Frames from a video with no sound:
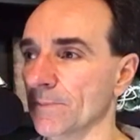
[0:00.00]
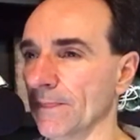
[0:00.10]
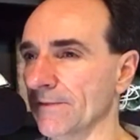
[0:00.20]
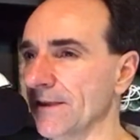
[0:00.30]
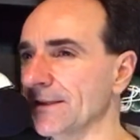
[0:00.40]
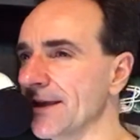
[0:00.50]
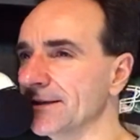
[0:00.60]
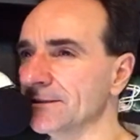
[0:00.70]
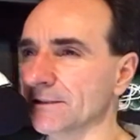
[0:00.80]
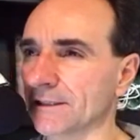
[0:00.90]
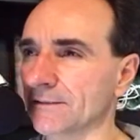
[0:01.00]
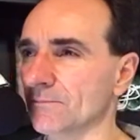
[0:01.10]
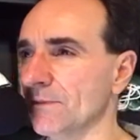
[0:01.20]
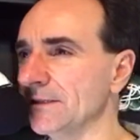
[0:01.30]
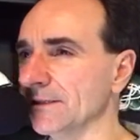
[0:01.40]
And then, like, in the
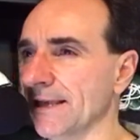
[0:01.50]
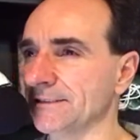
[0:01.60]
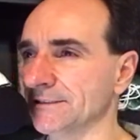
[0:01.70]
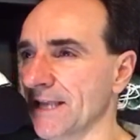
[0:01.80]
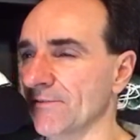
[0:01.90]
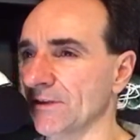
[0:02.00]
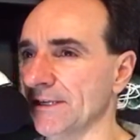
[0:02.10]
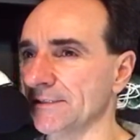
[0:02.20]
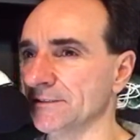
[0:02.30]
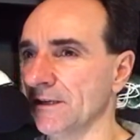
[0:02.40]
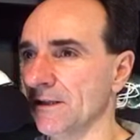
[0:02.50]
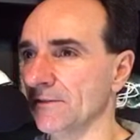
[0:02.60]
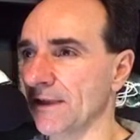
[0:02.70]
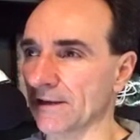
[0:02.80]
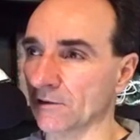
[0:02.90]
mid to late 70s,
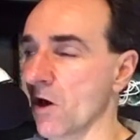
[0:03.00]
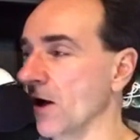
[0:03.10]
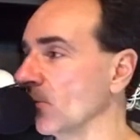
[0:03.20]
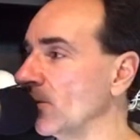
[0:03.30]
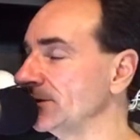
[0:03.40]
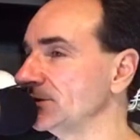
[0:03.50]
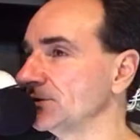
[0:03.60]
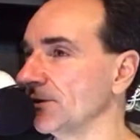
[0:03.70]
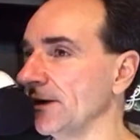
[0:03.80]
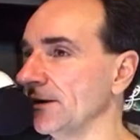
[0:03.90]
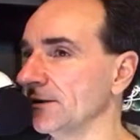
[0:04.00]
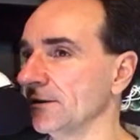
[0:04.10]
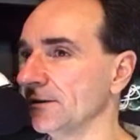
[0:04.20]
they had a long win streak.